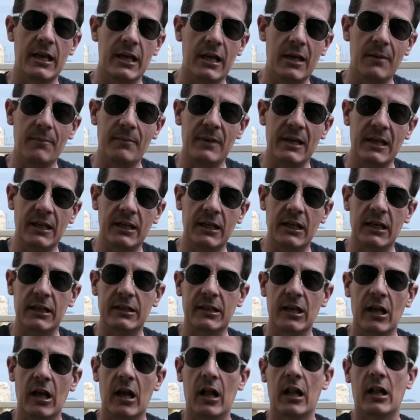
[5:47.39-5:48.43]

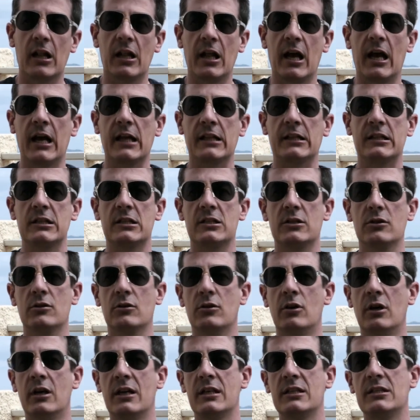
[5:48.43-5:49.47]
immediate LUT.
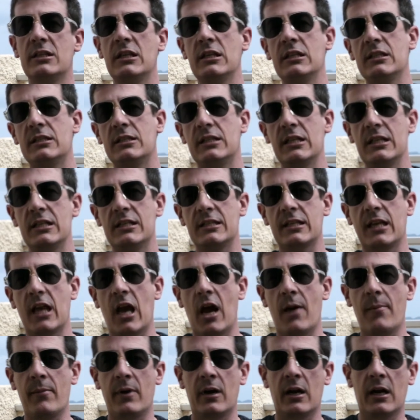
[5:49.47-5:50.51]
So since this
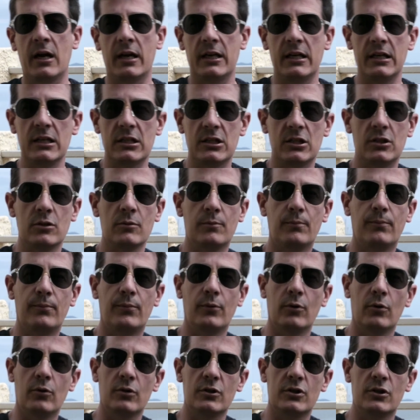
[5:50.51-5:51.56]
camera is
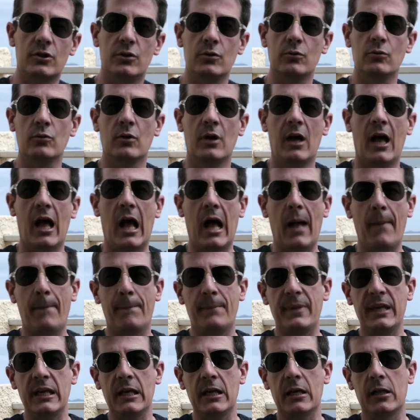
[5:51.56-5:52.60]
supposed to
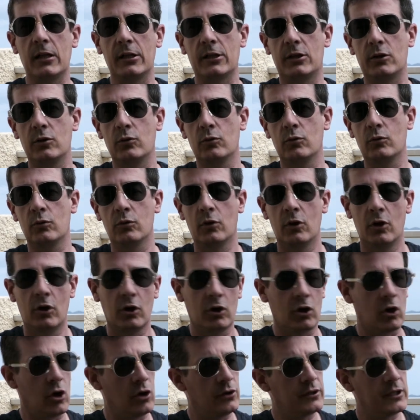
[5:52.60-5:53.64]
appeal to
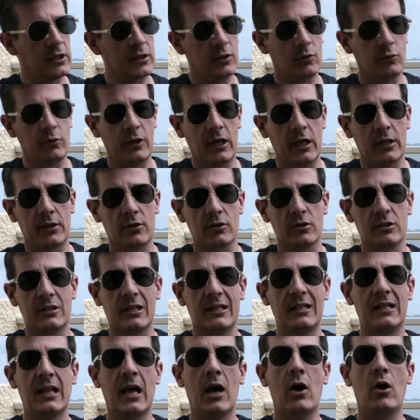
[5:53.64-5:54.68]
content creators
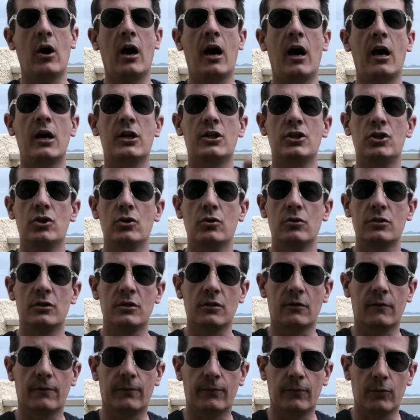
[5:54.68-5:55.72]
that now are
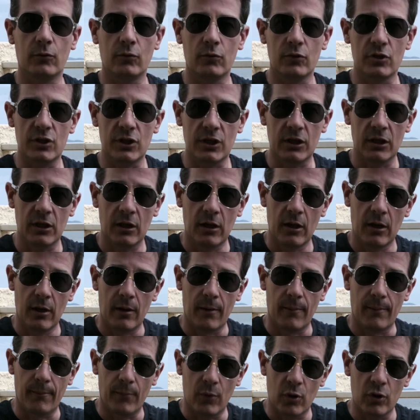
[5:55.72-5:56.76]
choosing Fuji
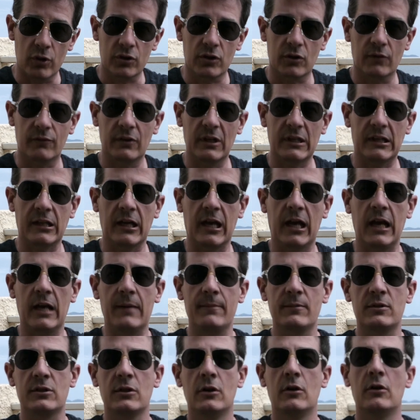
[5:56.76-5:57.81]
most of the
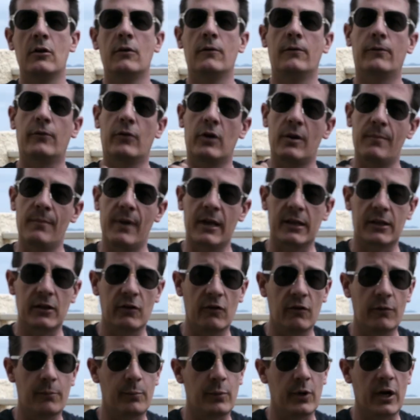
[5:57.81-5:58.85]
times, for a matter
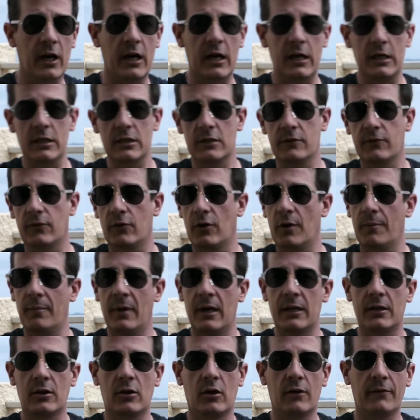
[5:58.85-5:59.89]
of price, for a
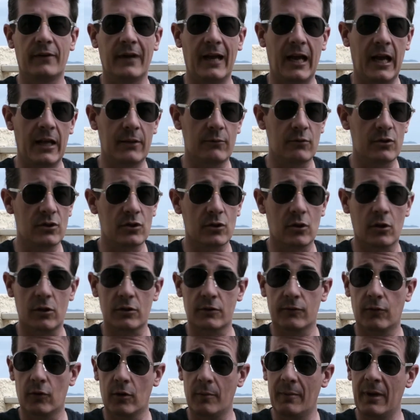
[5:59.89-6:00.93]
matter of end results,
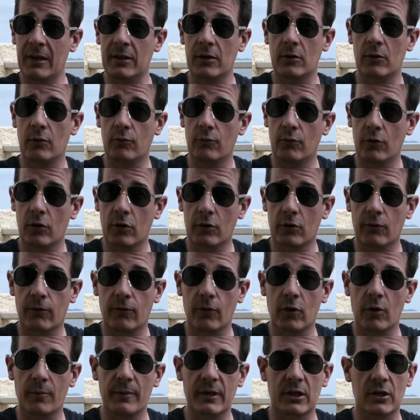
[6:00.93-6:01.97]
for a matter of
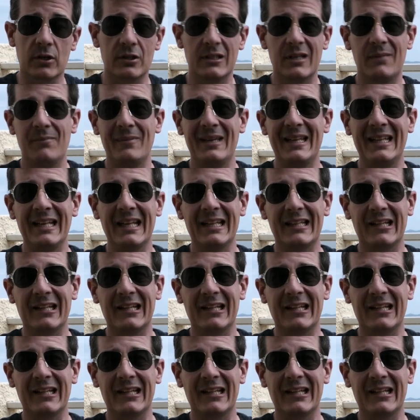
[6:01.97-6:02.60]
workflow, because the immediate